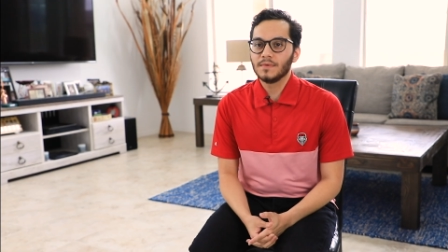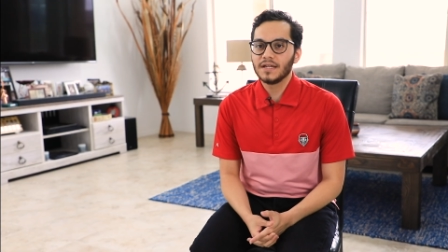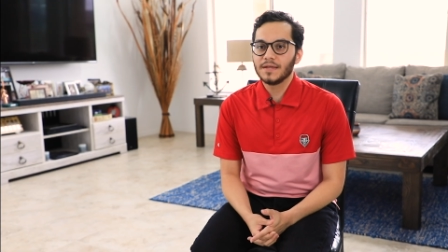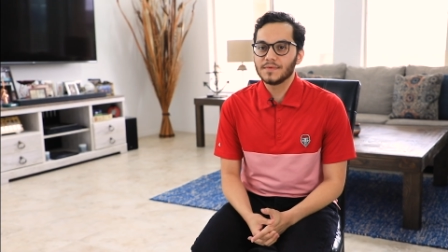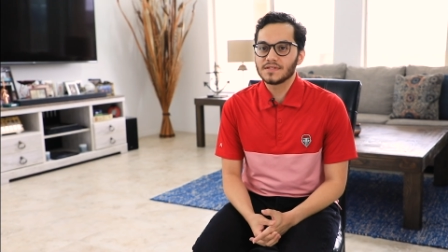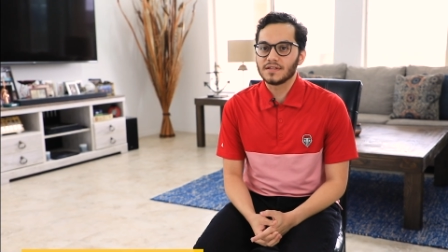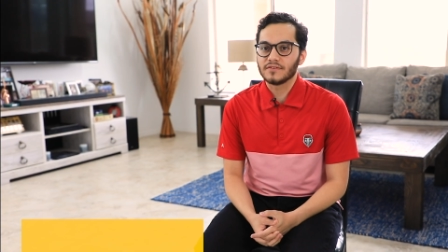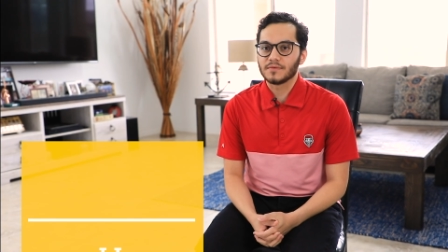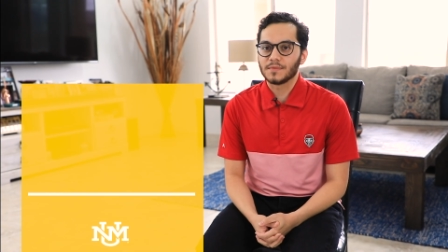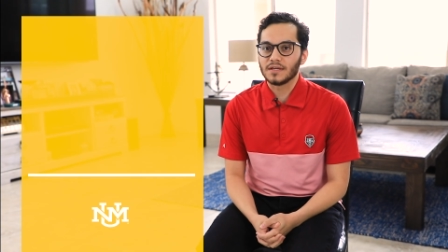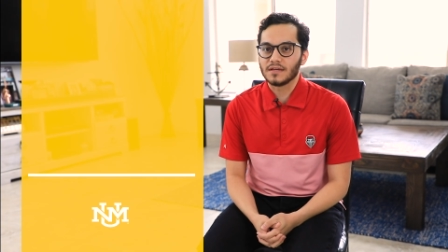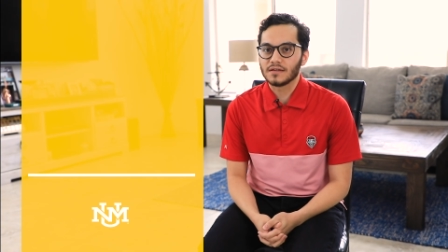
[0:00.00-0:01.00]
My name is
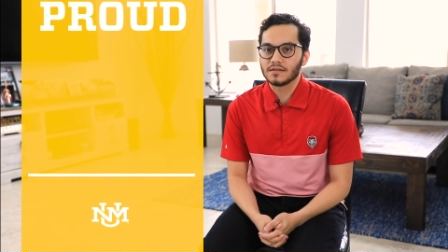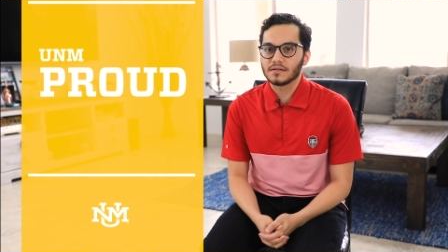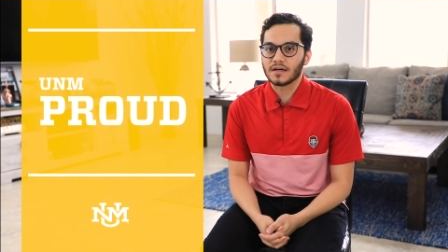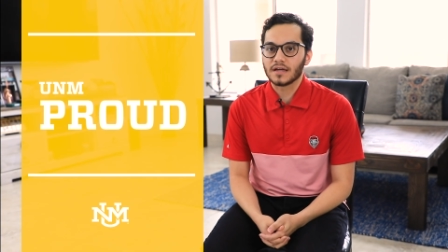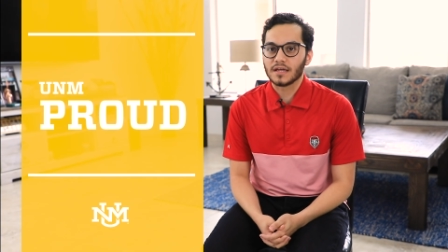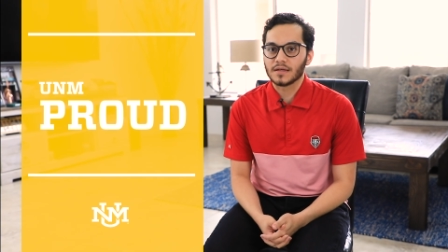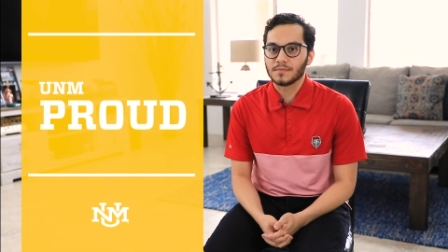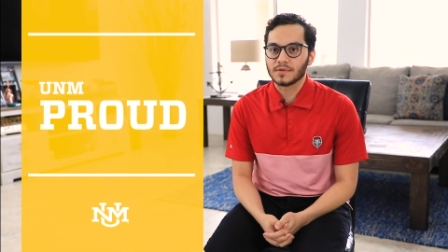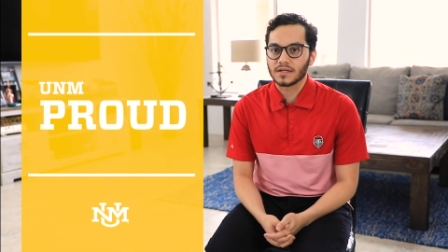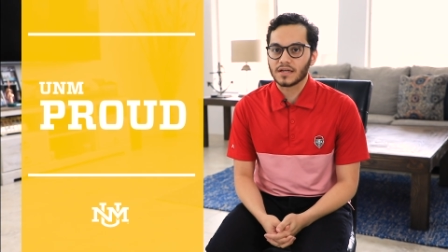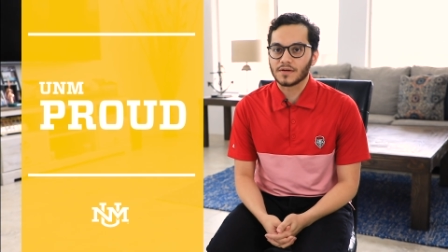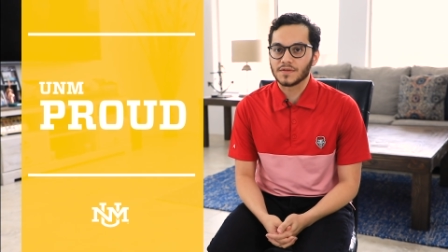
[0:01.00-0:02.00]
Steven Mejia. I
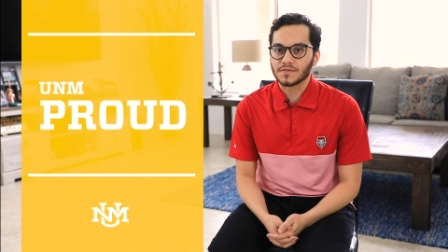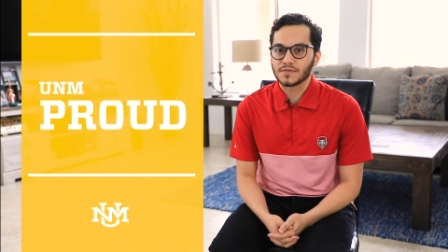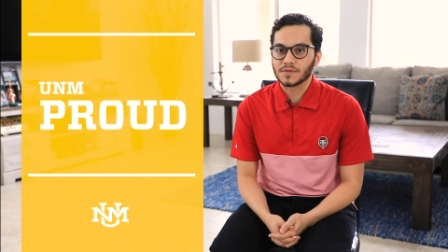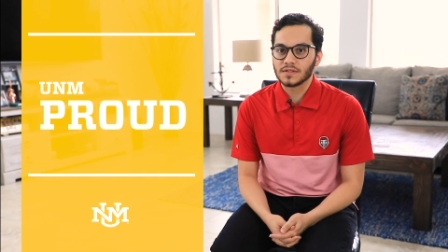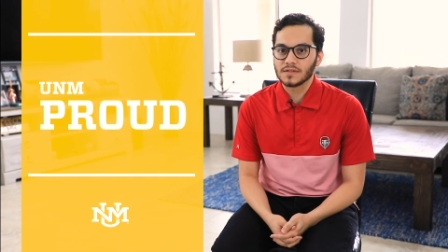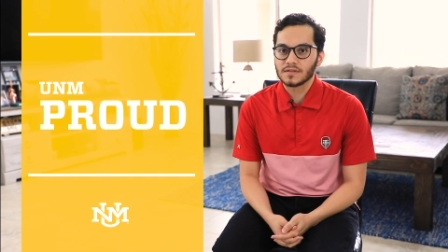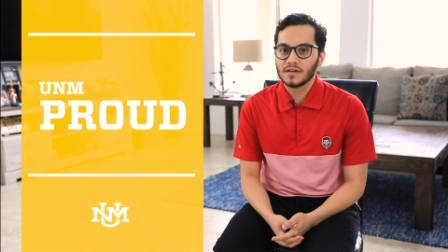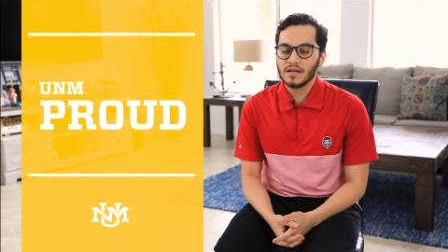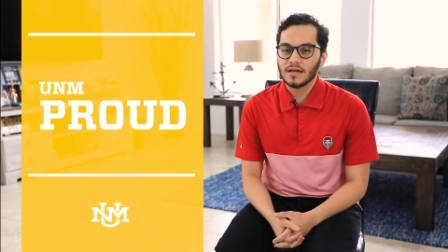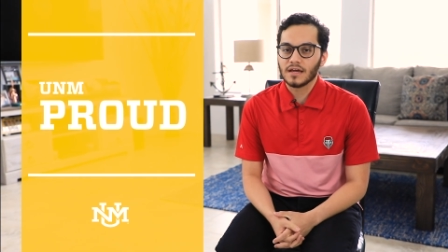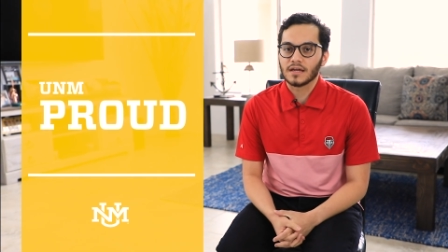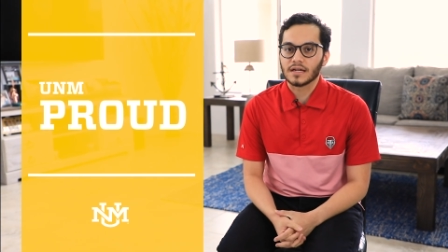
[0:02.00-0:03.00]
am an accounting student,
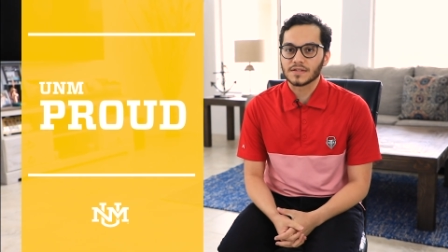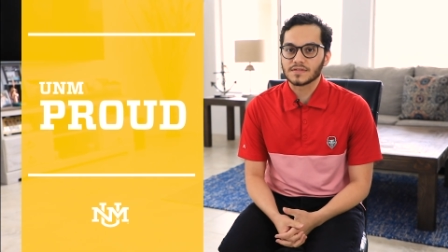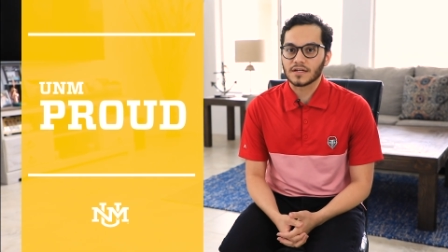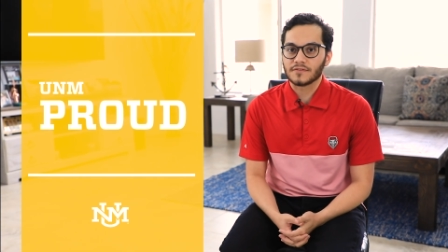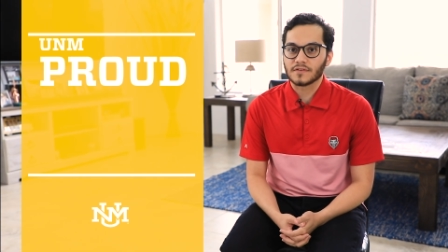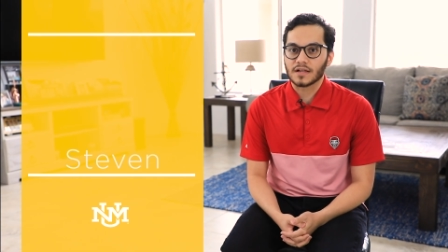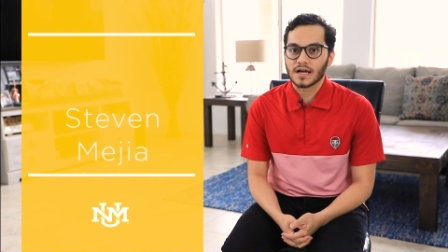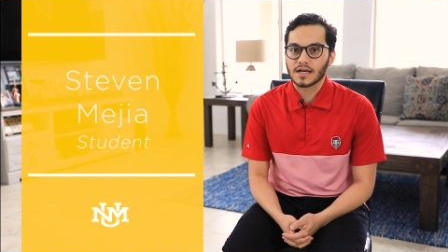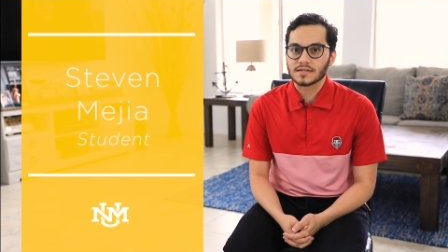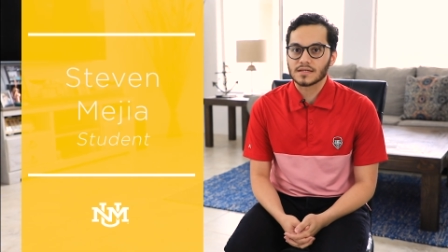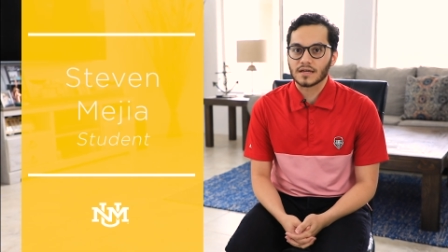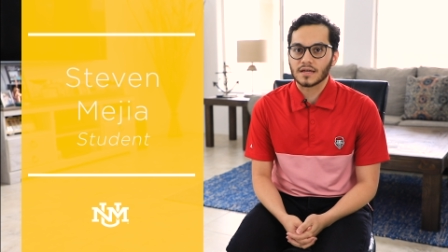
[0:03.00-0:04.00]
and outside of
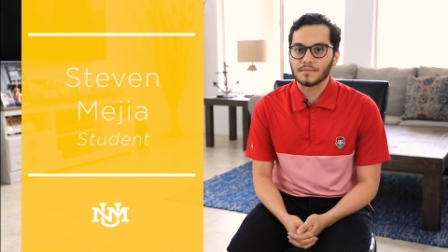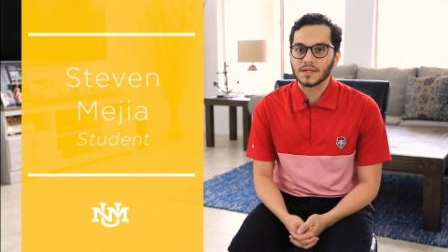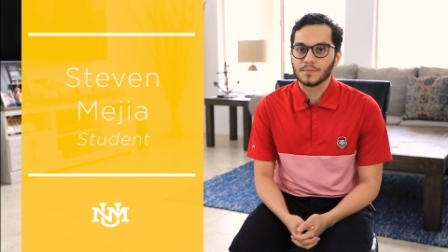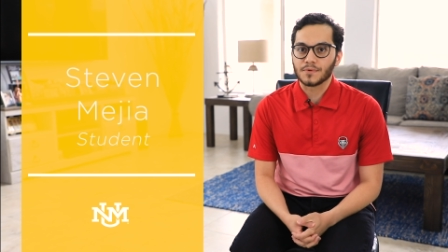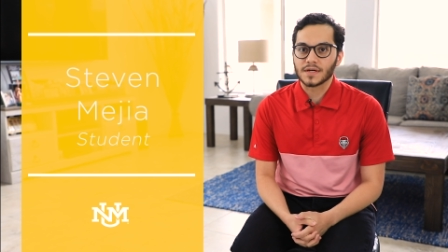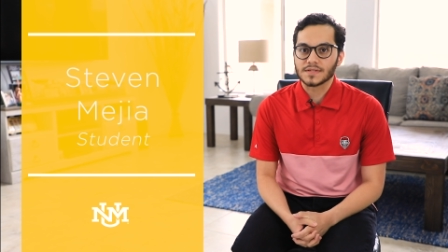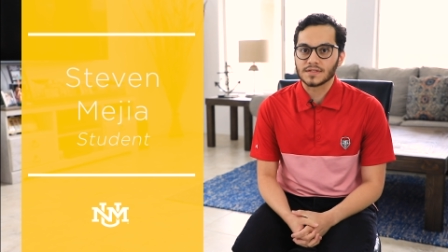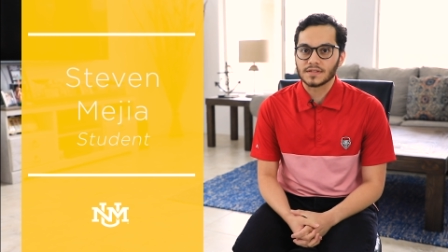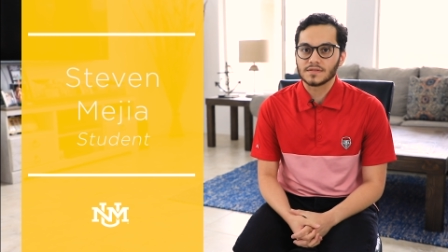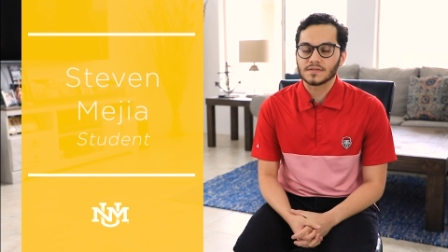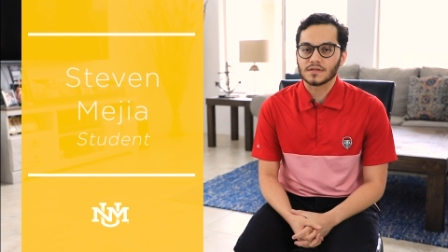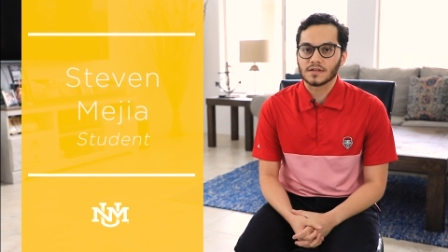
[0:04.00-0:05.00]
class, I am the
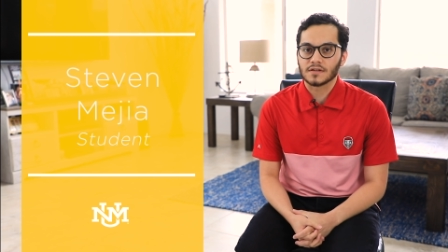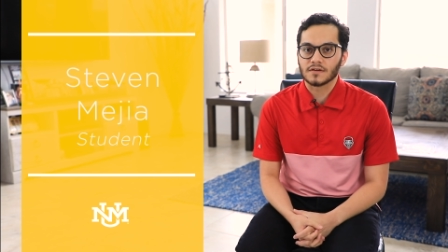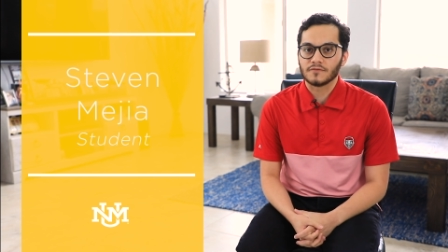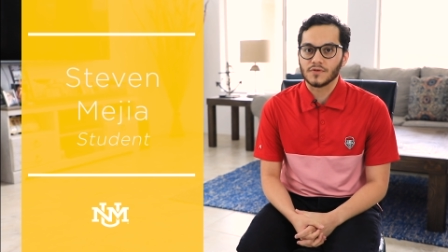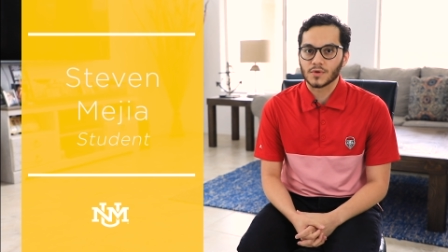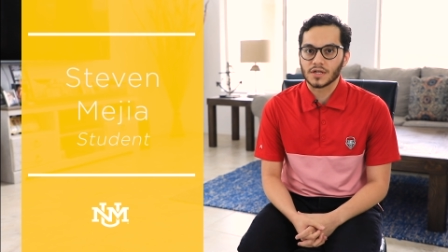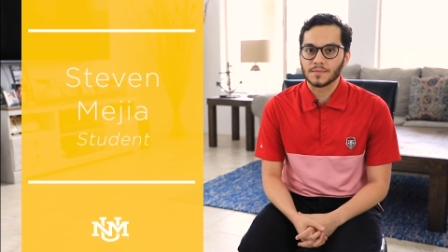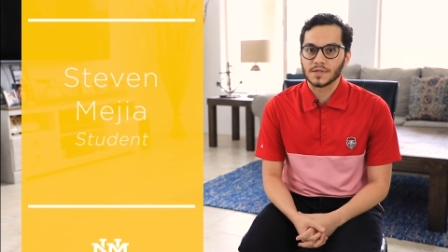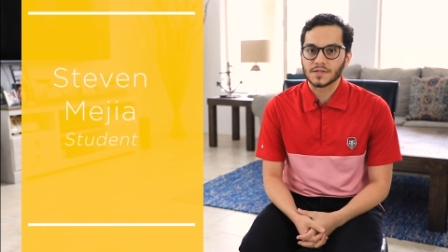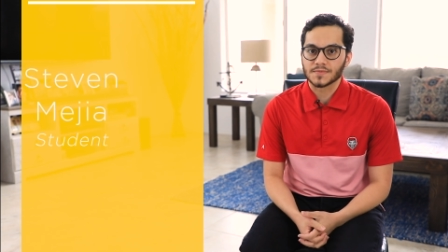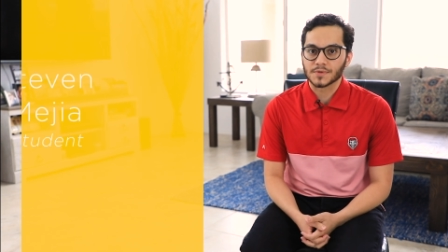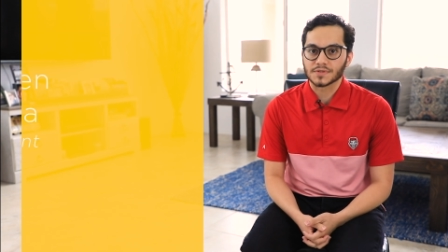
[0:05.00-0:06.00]
president of U N M
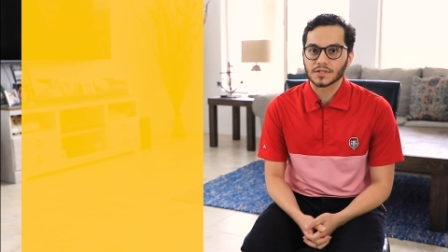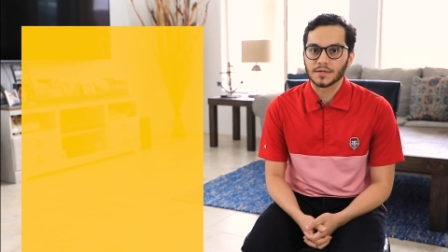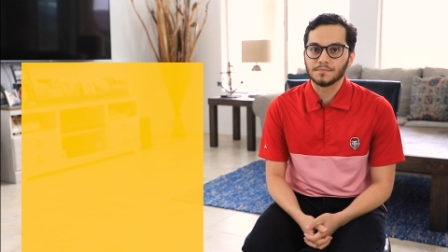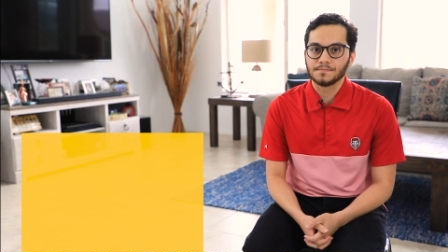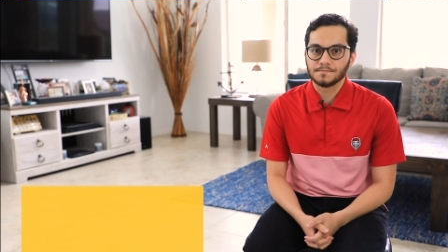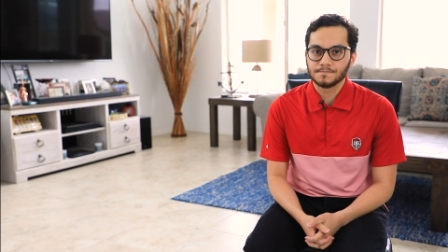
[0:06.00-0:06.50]
Esports Club.